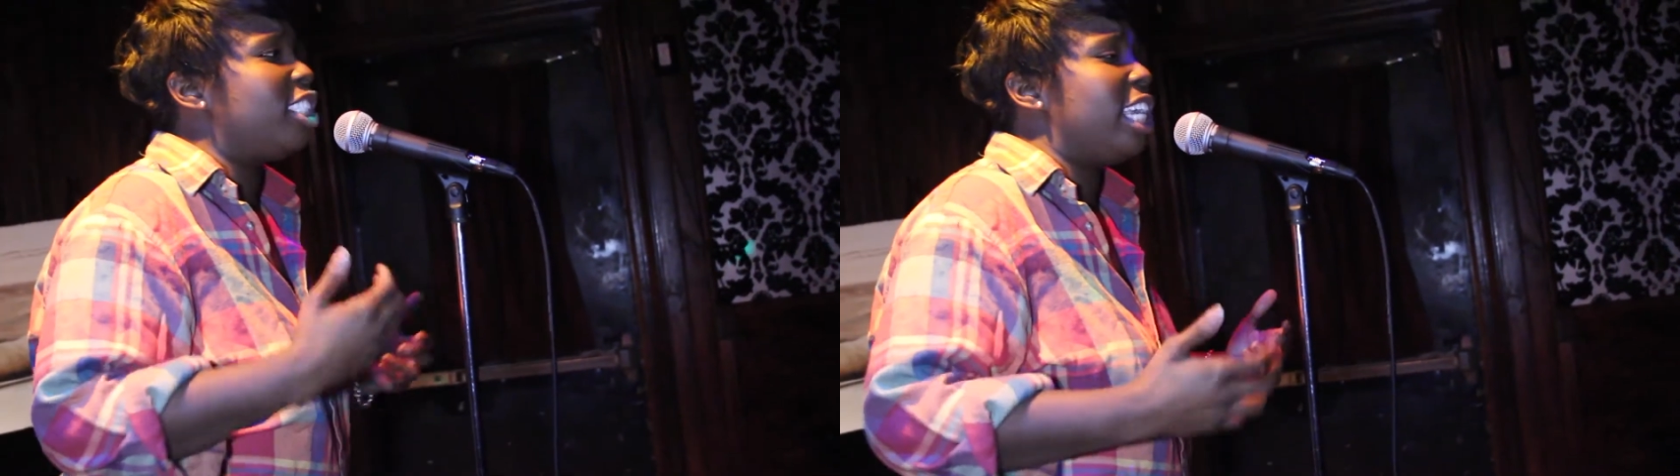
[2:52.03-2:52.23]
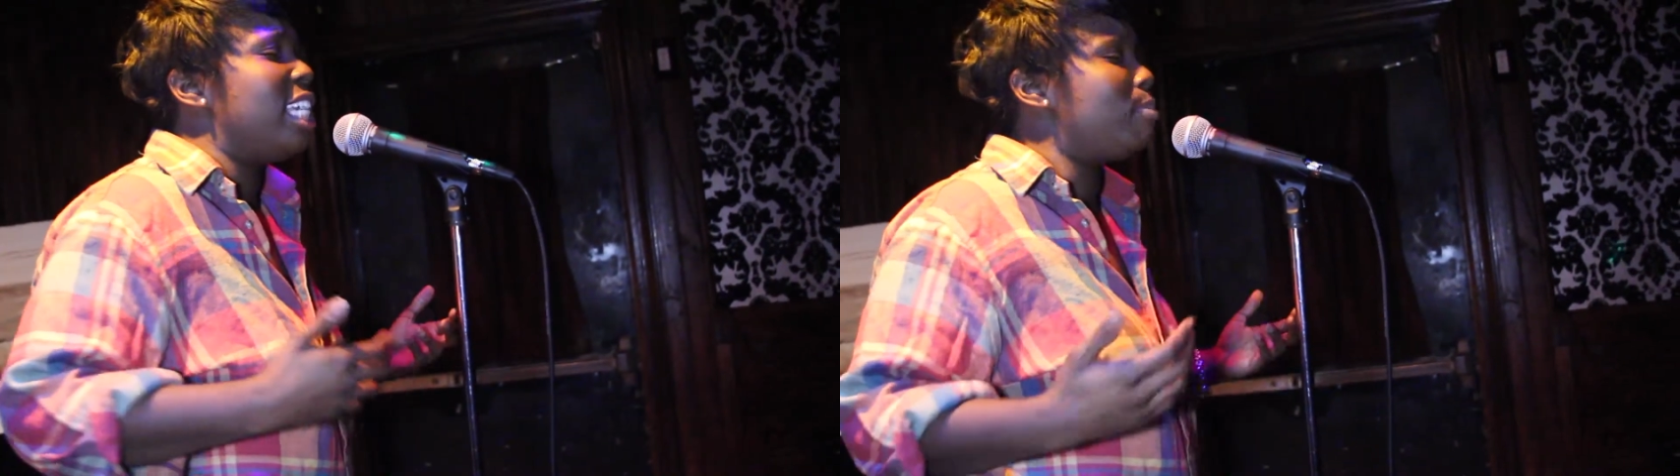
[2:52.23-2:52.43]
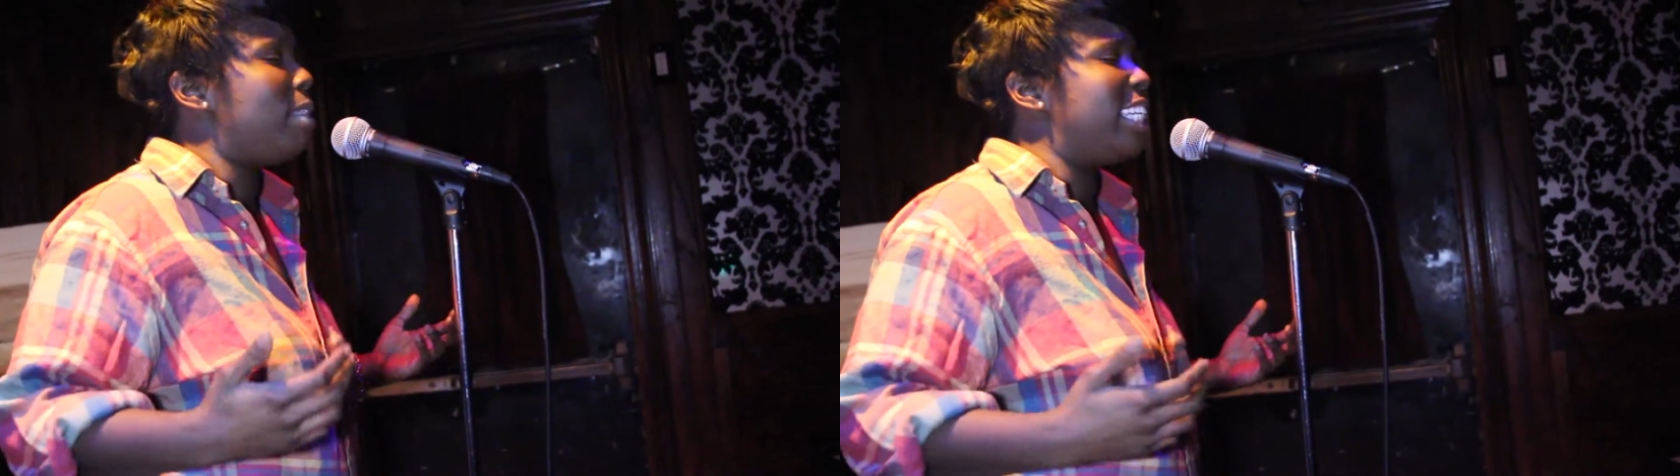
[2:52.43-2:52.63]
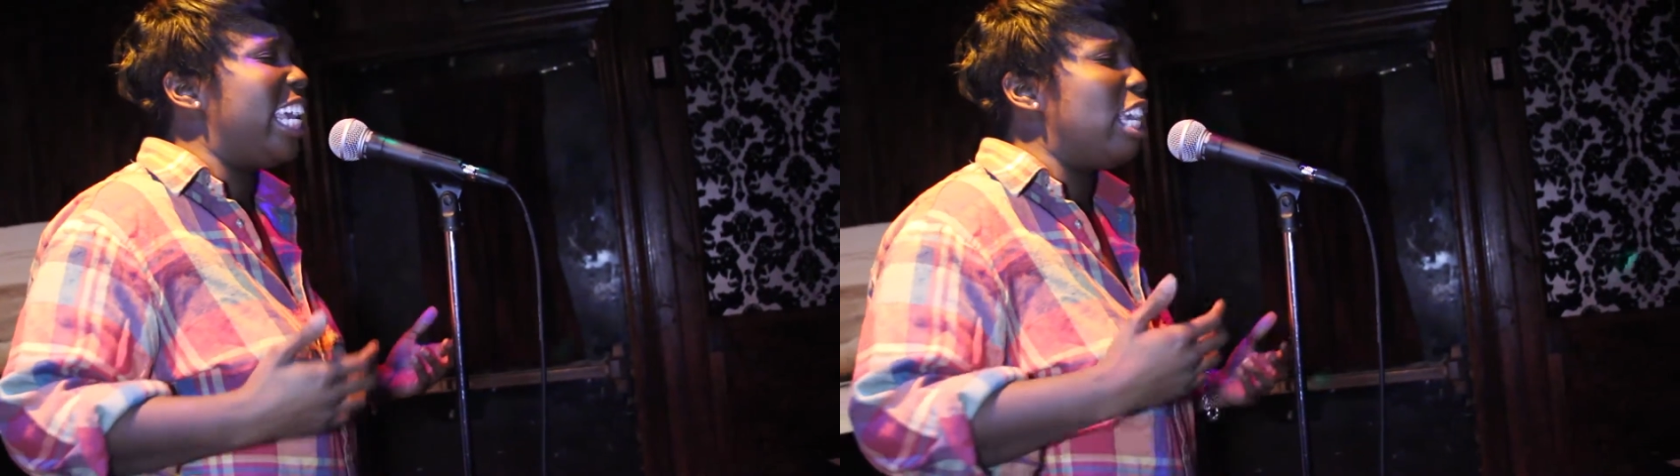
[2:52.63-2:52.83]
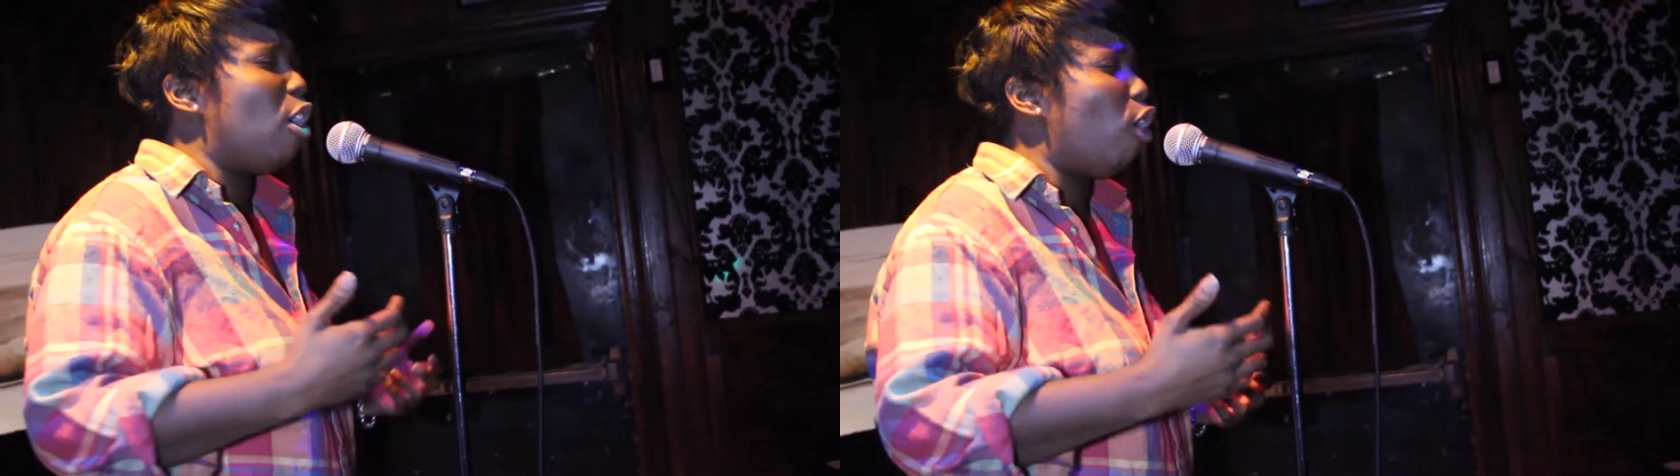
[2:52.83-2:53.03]
change my
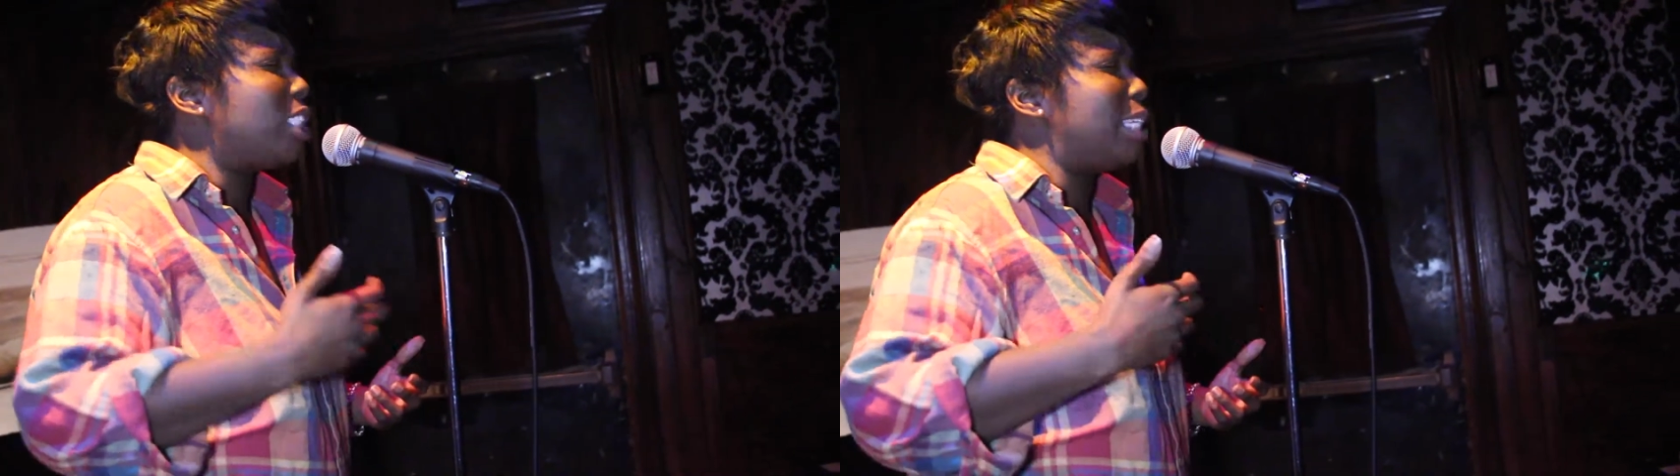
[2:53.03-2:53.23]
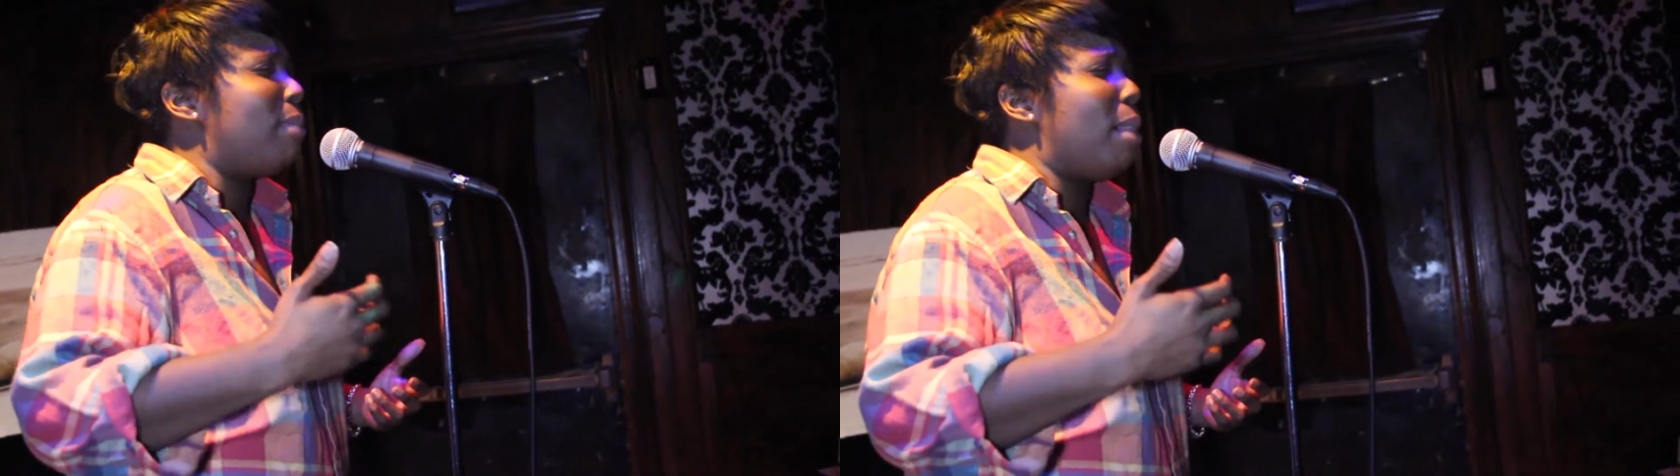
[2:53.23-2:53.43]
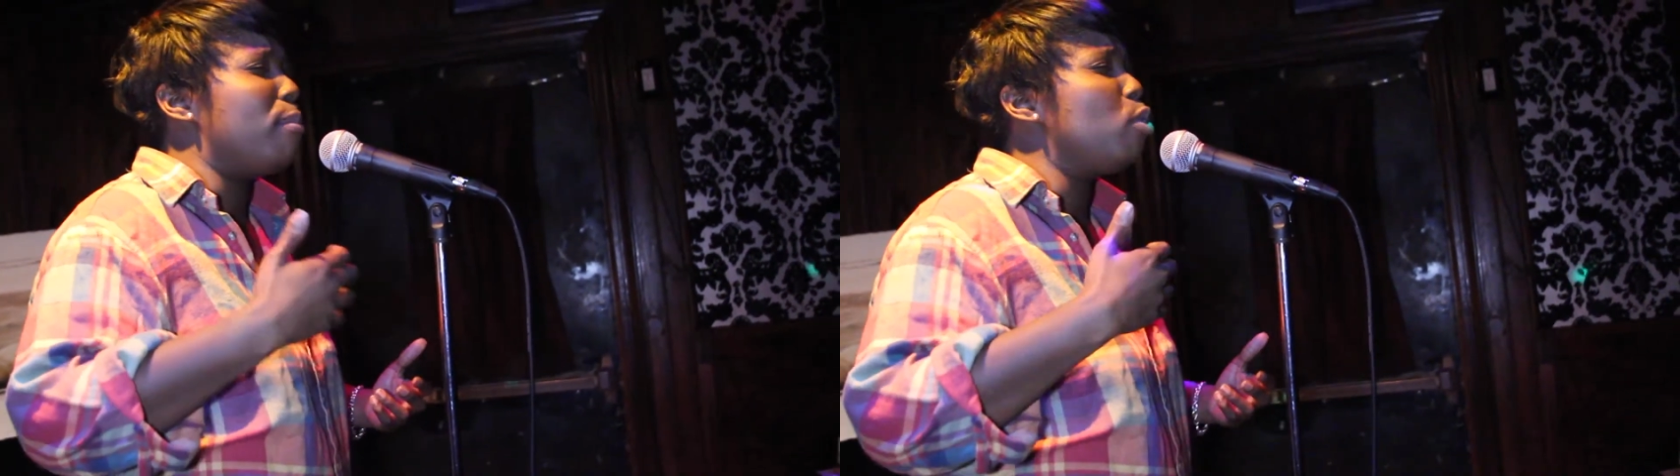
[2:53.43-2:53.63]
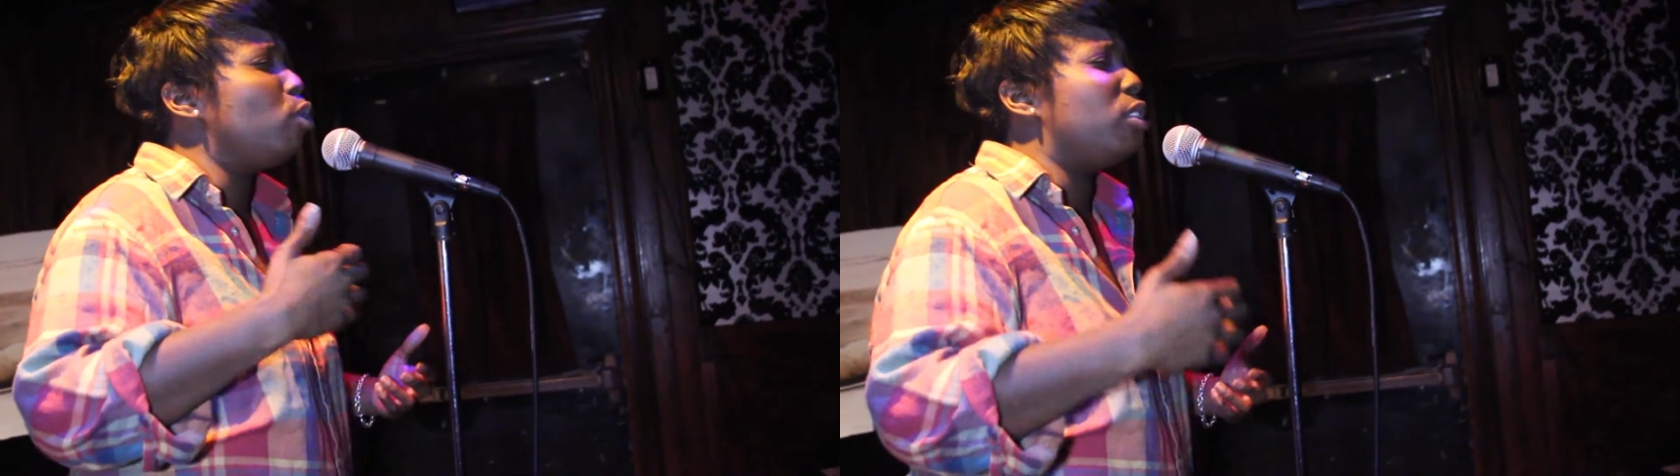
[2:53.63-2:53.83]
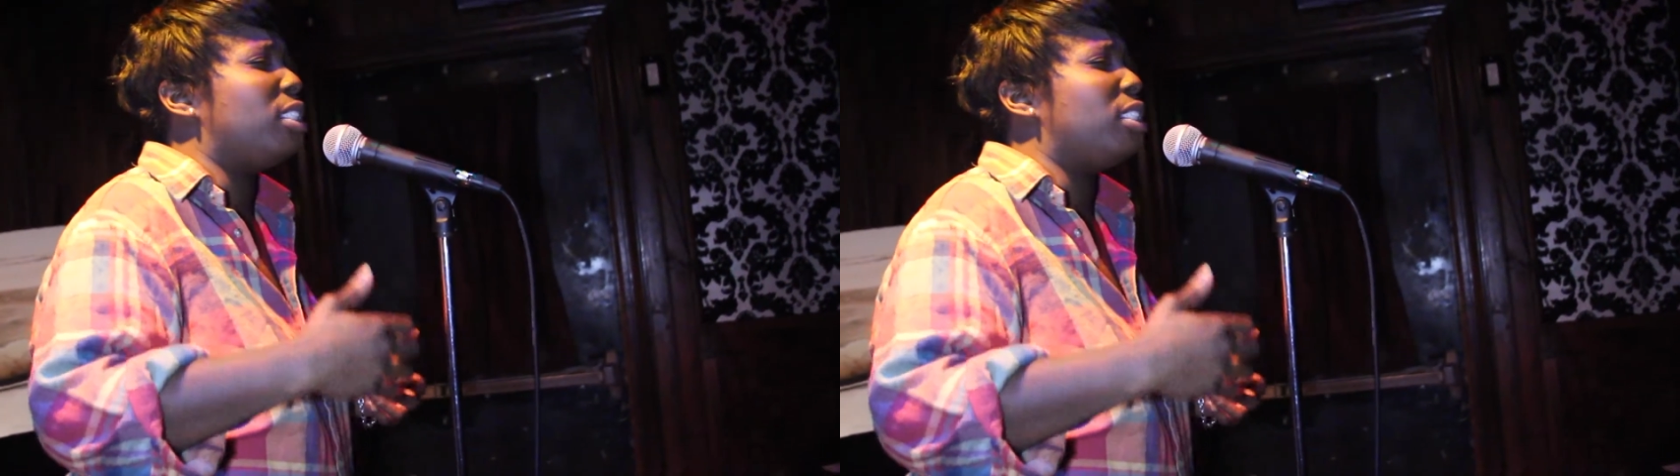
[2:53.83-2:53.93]
day or alter my mood.